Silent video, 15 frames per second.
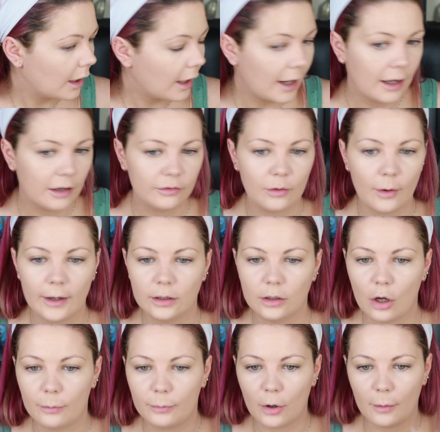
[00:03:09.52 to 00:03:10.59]
I have quite a
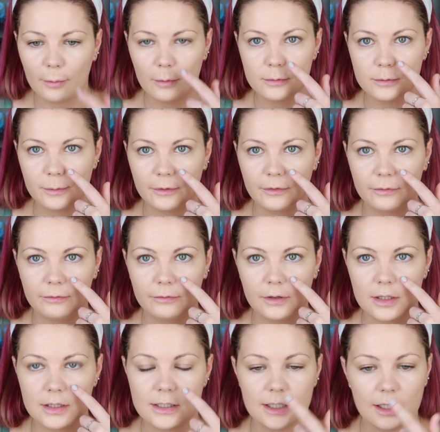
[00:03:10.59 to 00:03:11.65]
lot of problems with
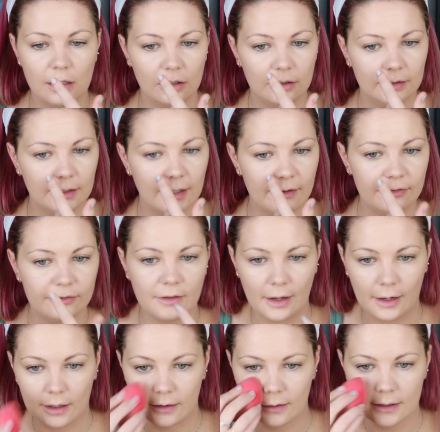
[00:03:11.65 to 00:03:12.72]
concealer
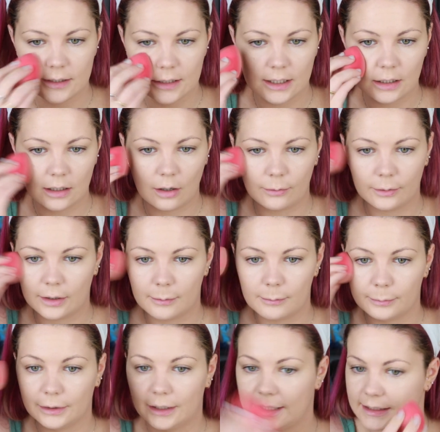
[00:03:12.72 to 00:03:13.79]
lifting in this area when
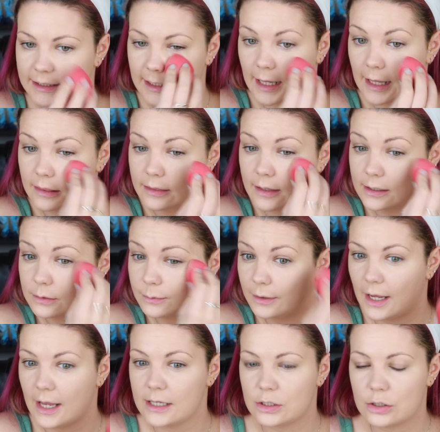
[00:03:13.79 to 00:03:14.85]
I'm blending it and this
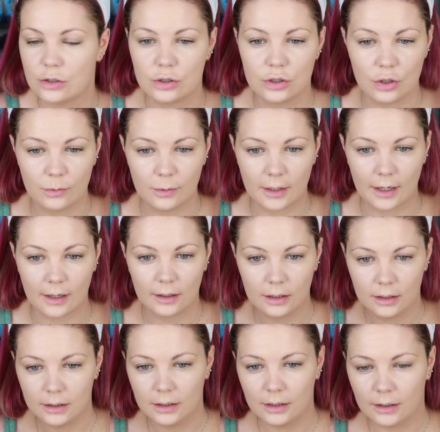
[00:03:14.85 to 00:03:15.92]
one isn't doing it.
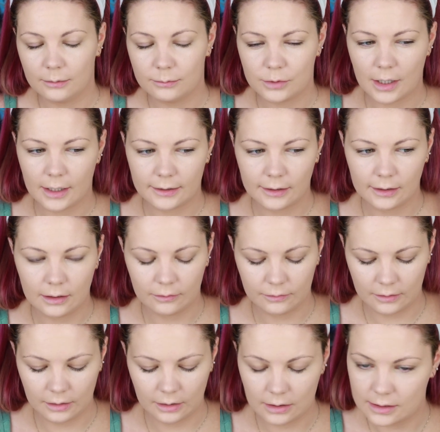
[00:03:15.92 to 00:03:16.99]
Try to think
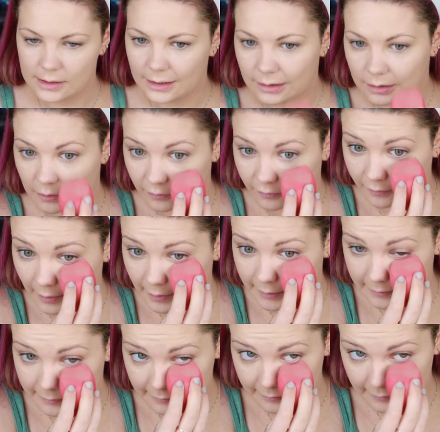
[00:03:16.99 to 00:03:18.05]
if the Conceal and
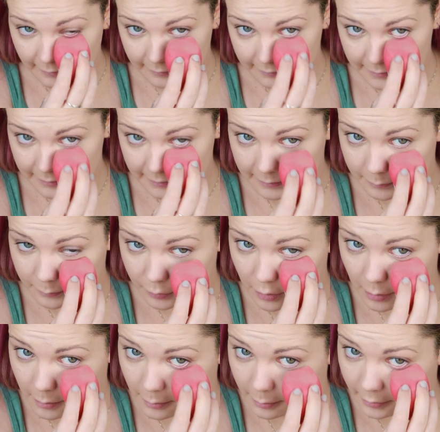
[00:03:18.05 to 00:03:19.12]
Define did.
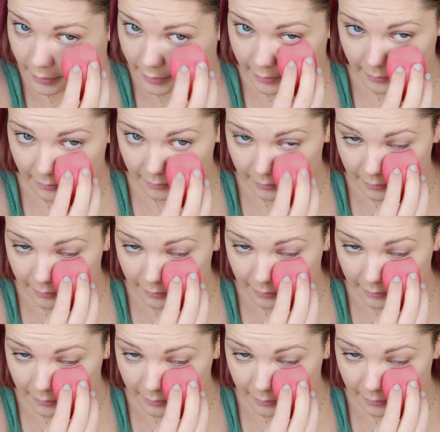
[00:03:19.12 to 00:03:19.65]
Probably.